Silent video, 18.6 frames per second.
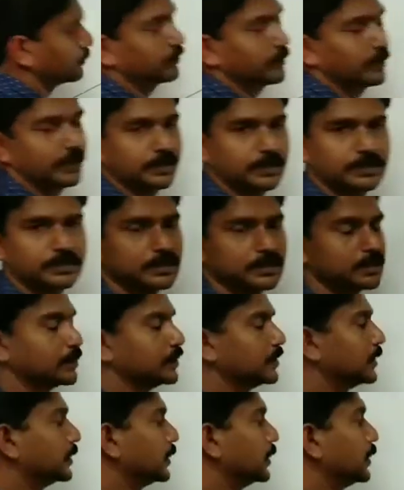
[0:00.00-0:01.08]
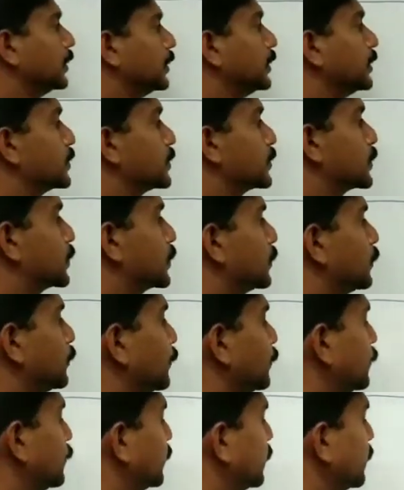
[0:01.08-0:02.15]
We should find it.
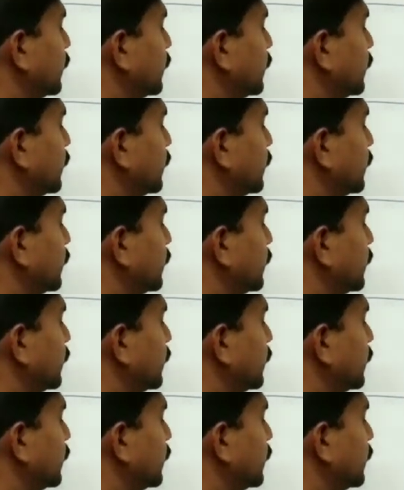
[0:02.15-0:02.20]
So